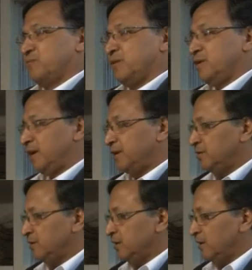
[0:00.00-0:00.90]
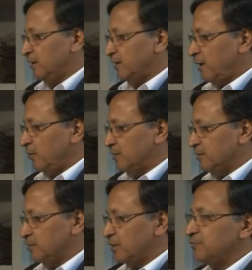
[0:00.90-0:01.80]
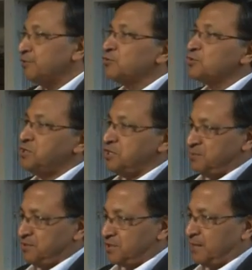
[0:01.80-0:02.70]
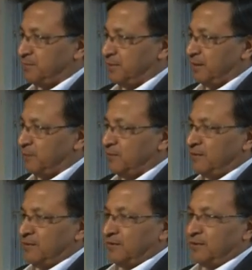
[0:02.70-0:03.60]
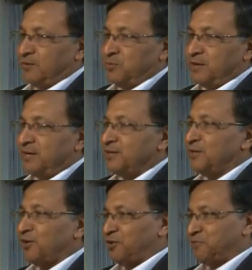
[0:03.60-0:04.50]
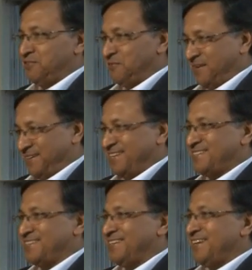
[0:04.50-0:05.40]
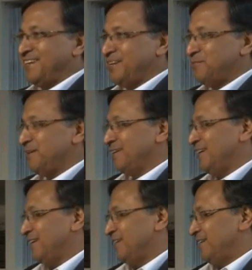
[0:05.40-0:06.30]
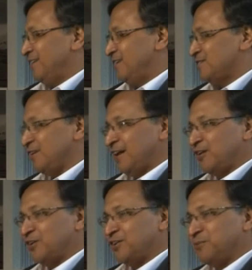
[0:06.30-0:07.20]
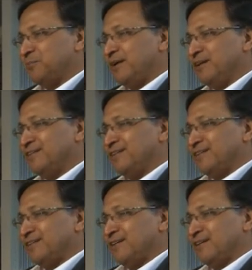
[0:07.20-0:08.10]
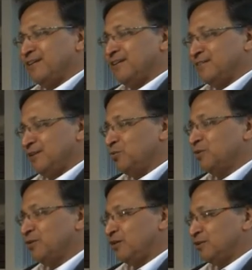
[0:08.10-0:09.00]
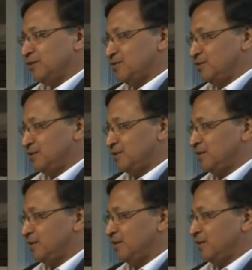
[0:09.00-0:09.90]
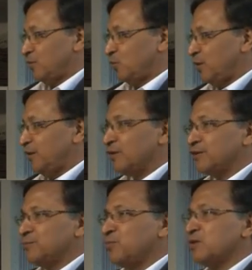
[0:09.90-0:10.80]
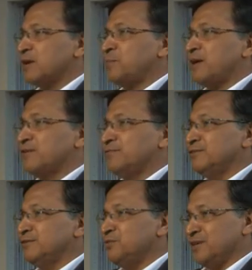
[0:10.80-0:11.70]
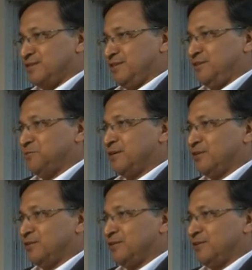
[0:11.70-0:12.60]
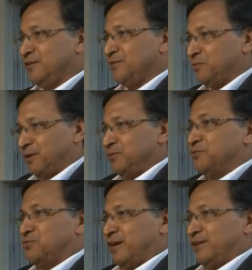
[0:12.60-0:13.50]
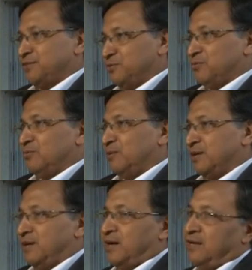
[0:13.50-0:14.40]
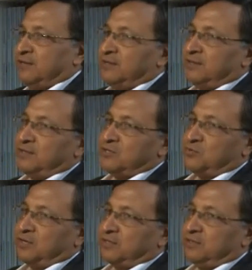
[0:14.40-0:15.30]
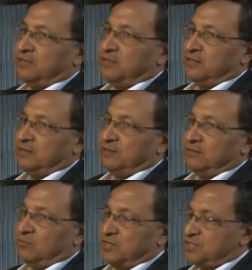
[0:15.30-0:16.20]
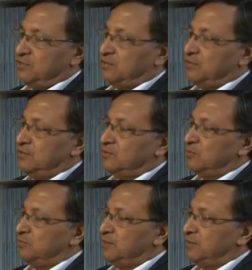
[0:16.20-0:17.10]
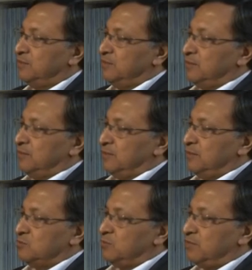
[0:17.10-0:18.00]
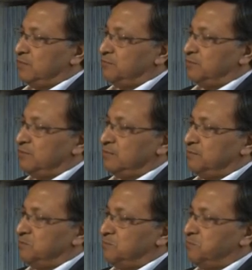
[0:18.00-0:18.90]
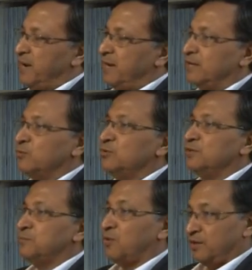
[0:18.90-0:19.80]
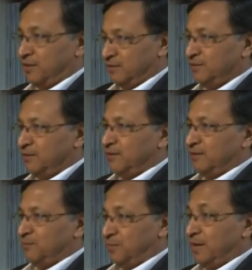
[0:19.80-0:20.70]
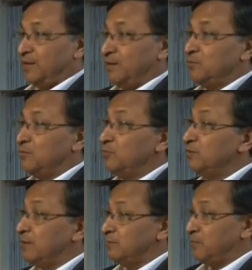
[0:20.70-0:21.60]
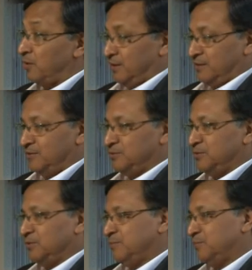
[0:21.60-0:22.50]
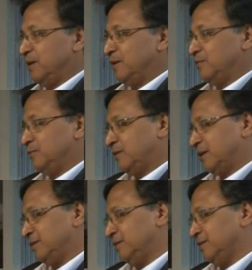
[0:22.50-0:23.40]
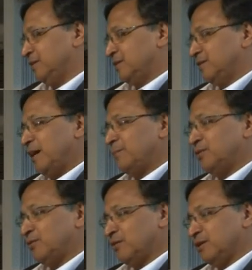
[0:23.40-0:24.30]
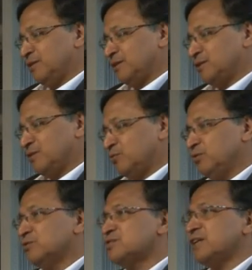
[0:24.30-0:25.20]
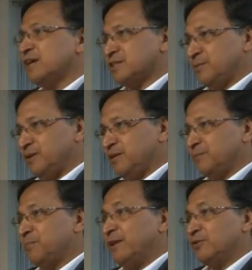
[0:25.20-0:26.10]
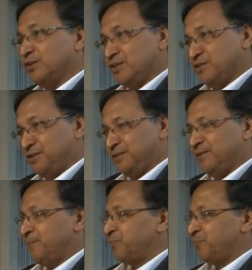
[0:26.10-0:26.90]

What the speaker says: Yeah, I think now a lot of enthusiasm is coming up. We are getting a lot of invitation. Even recently I got email, they're looking all these things. They say, why not poorer part of the USA? You cannot, why don't you try? So one guy is working in Washington. He told me he's working for the banking with the border. So banker with the border, I think they have the knowledge. And they say, we will select some area pilot testing.